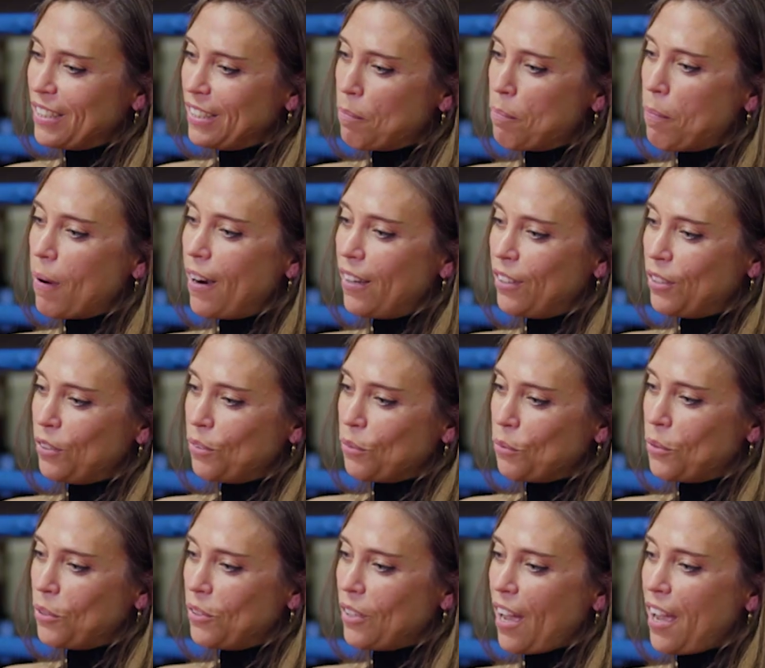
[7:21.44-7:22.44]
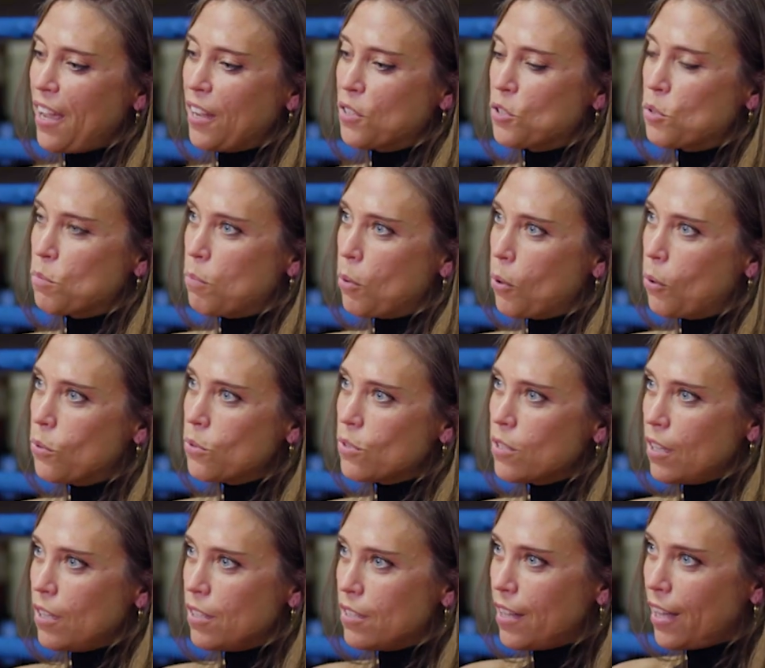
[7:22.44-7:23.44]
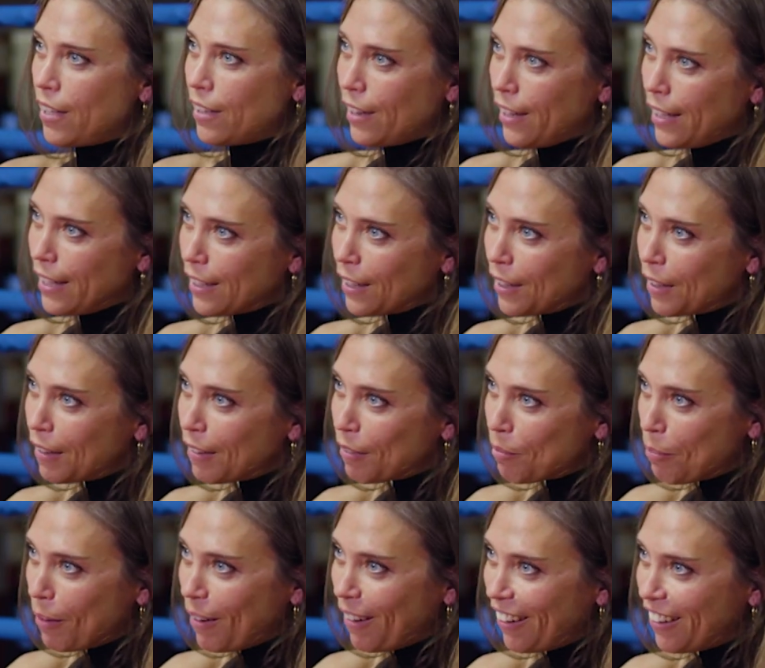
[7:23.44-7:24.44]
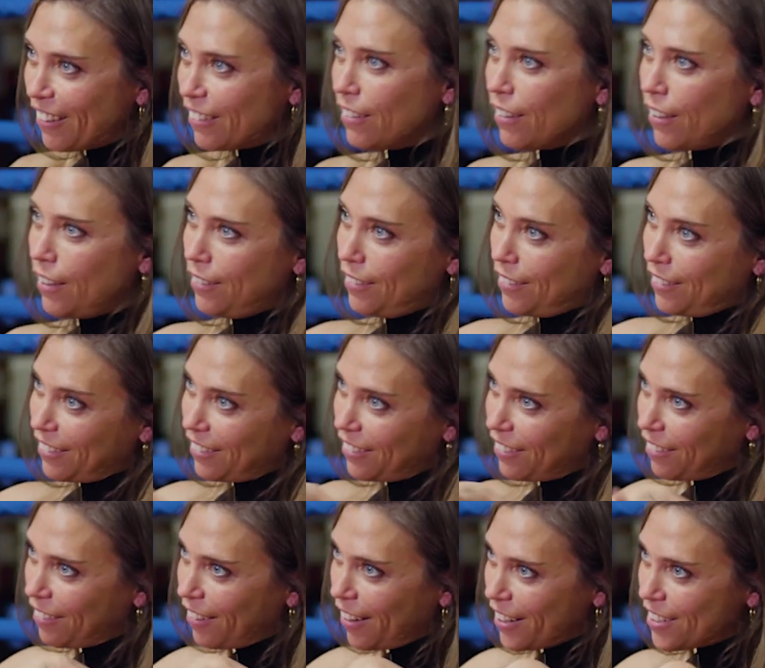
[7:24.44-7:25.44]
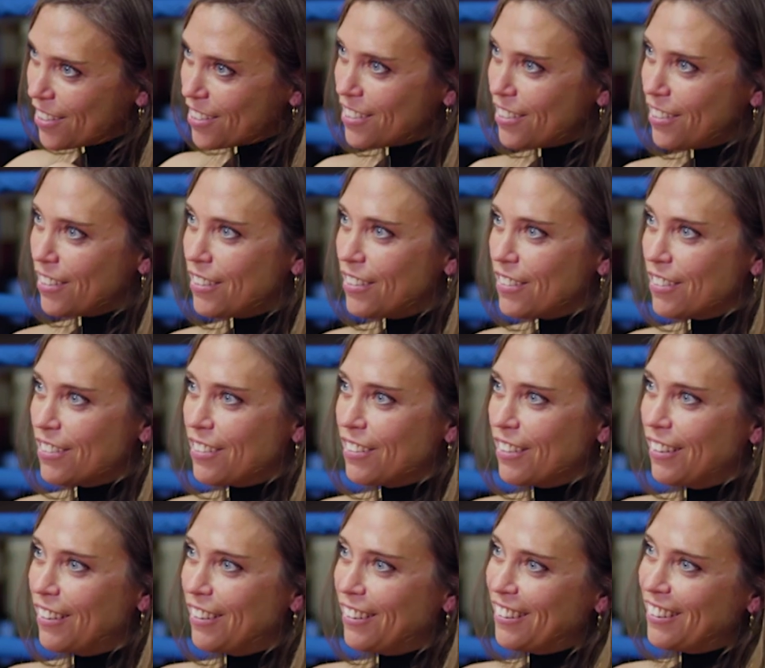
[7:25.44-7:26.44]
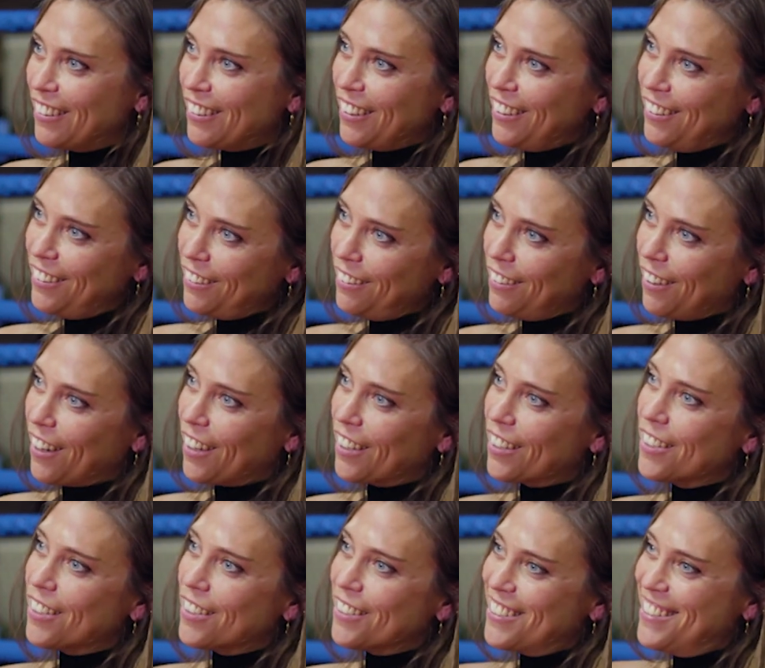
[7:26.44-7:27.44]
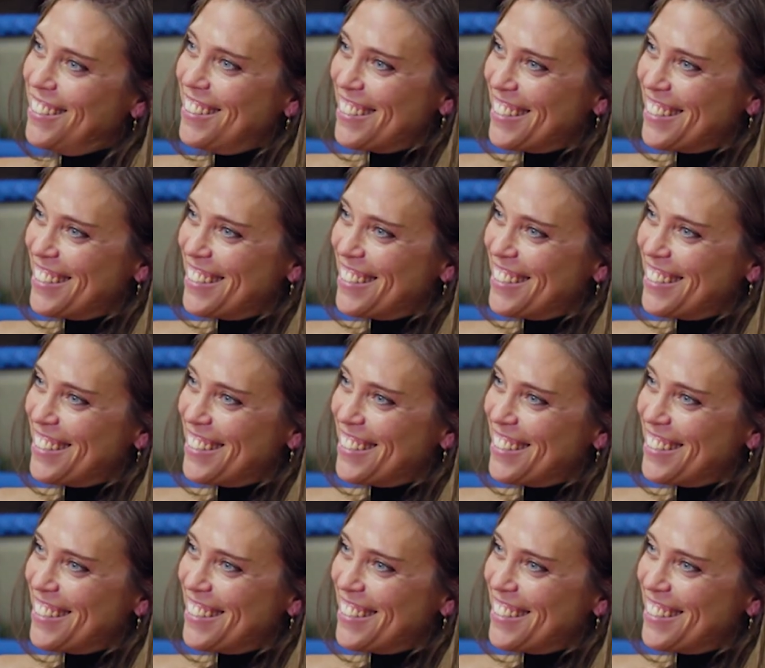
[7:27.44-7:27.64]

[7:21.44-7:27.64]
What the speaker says: The part what I expose is that little part, and the rest is in the darkness